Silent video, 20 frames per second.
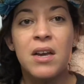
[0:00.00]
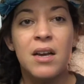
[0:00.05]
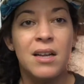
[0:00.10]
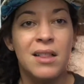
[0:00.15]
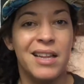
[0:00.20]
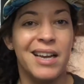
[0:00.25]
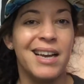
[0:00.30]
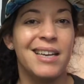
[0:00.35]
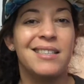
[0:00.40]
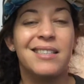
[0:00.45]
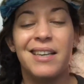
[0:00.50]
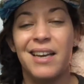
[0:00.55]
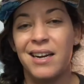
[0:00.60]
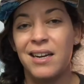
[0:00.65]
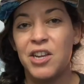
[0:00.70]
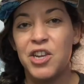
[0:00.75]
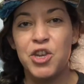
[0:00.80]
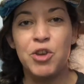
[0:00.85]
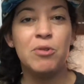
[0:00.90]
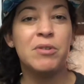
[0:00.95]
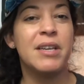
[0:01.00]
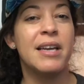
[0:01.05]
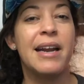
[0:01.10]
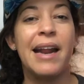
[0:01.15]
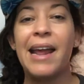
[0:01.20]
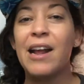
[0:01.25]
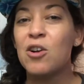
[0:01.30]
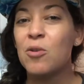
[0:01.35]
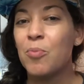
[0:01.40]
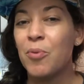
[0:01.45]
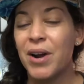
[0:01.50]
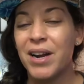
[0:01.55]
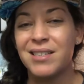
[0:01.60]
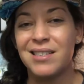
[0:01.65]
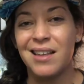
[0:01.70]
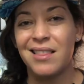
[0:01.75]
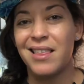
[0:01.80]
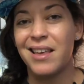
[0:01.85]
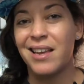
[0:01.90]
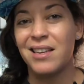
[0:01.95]
Like I said, using an ankle brace,
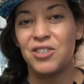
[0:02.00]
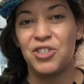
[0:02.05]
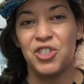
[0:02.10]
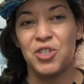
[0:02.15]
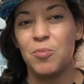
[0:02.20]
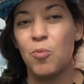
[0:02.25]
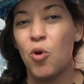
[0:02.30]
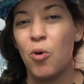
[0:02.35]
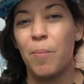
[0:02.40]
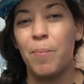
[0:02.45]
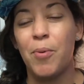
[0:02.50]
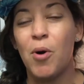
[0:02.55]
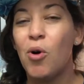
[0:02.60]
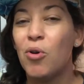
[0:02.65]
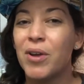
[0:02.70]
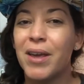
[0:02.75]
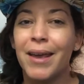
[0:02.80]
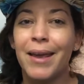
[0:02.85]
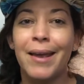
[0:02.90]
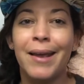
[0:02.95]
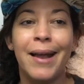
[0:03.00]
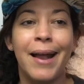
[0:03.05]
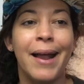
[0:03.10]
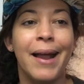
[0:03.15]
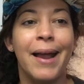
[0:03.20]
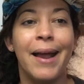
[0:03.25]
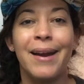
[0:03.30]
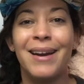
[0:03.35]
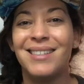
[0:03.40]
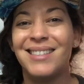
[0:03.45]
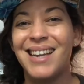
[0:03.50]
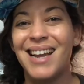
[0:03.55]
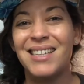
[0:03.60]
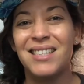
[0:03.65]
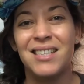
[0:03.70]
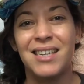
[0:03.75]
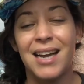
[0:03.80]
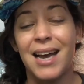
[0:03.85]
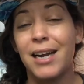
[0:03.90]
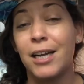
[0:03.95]
I think it's just more bulky and it
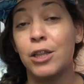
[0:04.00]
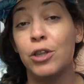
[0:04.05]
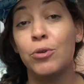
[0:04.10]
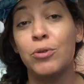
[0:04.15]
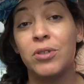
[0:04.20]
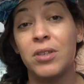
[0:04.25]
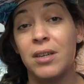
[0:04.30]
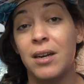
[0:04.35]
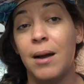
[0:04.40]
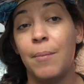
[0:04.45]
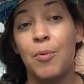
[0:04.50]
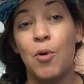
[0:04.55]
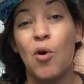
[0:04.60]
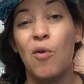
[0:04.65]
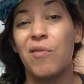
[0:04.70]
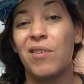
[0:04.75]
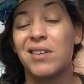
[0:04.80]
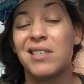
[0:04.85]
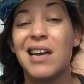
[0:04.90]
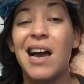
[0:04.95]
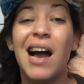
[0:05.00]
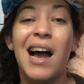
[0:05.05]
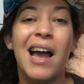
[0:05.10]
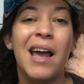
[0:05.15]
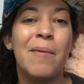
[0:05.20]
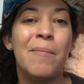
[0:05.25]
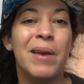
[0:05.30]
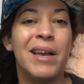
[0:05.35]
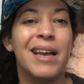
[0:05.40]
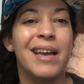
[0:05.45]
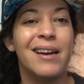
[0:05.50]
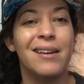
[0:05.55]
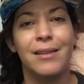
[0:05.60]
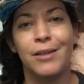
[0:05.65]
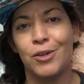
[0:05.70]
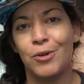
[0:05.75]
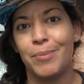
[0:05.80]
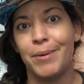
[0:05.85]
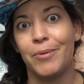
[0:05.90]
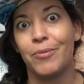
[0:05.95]
tends to kind of loosen up over time and get a
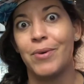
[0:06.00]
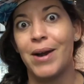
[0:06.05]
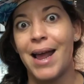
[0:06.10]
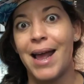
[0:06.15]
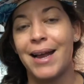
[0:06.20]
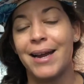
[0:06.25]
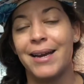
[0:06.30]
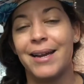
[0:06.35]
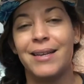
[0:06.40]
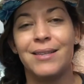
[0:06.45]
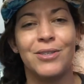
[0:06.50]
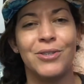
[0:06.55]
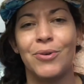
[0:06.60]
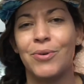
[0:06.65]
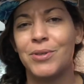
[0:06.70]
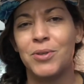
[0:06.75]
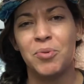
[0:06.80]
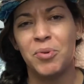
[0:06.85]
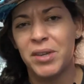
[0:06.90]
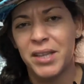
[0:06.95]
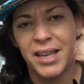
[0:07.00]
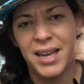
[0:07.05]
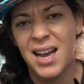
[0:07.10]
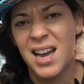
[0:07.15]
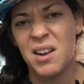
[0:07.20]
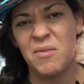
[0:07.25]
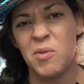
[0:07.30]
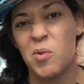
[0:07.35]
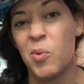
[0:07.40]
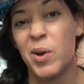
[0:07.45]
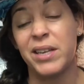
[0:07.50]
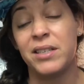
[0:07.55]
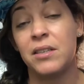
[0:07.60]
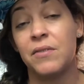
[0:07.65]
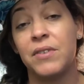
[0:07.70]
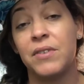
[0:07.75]
little bit raggedy. So it's really kind of a waste of